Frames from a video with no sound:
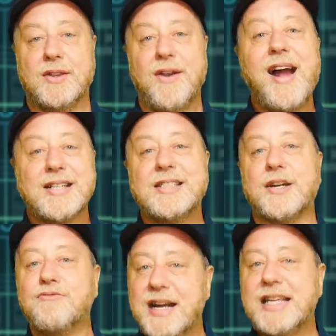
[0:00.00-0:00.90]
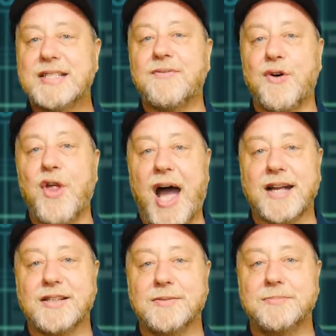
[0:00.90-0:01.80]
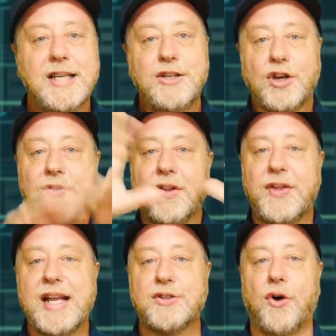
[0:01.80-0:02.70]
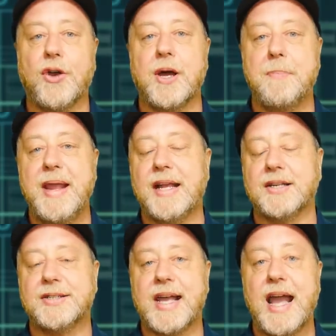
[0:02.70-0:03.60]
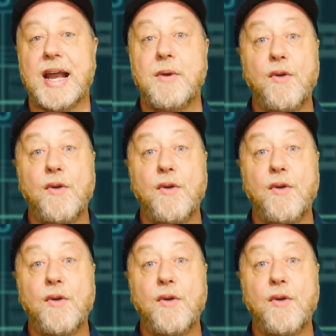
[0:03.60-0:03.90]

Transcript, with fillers: there actually is a reason for that. let's look at the things on a bigger scale here.